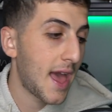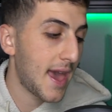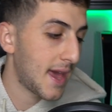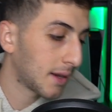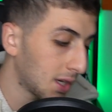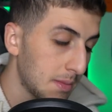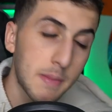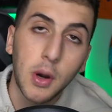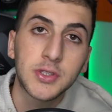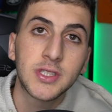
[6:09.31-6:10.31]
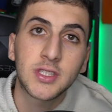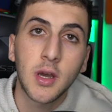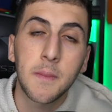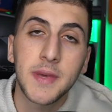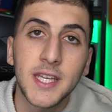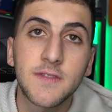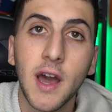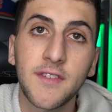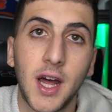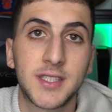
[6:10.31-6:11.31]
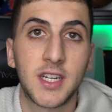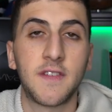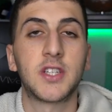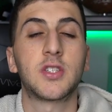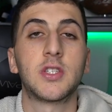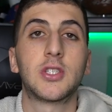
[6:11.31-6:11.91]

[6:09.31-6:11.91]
And I'm going to be posting some PS5 content eventually.